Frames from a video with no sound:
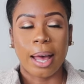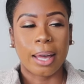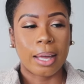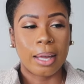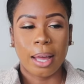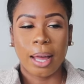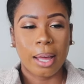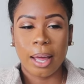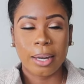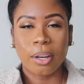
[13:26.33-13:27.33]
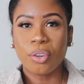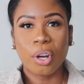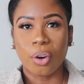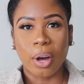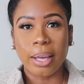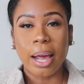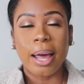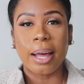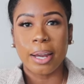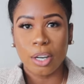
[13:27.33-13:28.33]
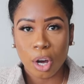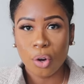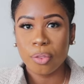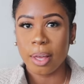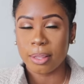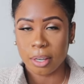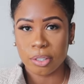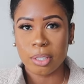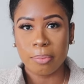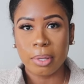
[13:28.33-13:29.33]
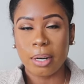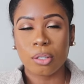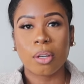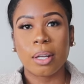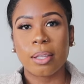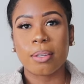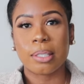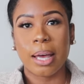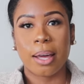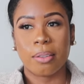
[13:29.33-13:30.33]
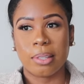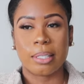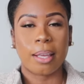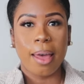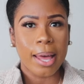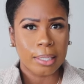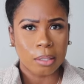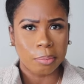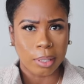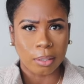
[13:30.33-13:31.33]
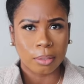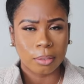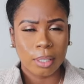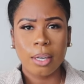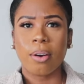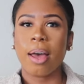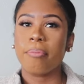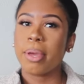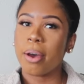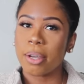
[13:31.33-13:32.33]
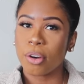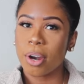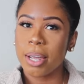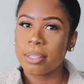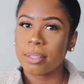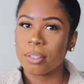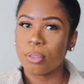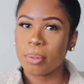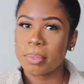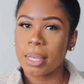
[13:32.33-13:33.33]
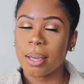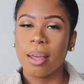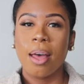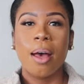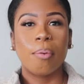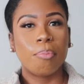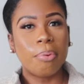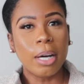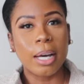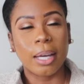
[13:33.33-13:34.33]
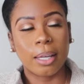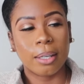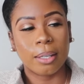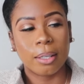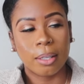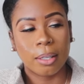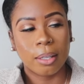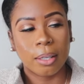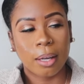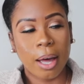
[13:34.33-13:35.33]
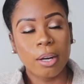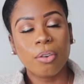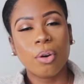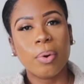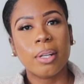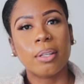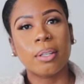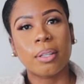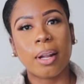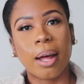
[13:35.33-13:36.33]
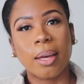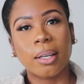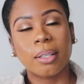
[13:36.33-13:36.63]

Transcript: I, I don't know. I, I know that there's something else on the other side of this. It has to be. He ain't gonna have me out here crazy. You know what I'm saying? But I don't know what it looked like.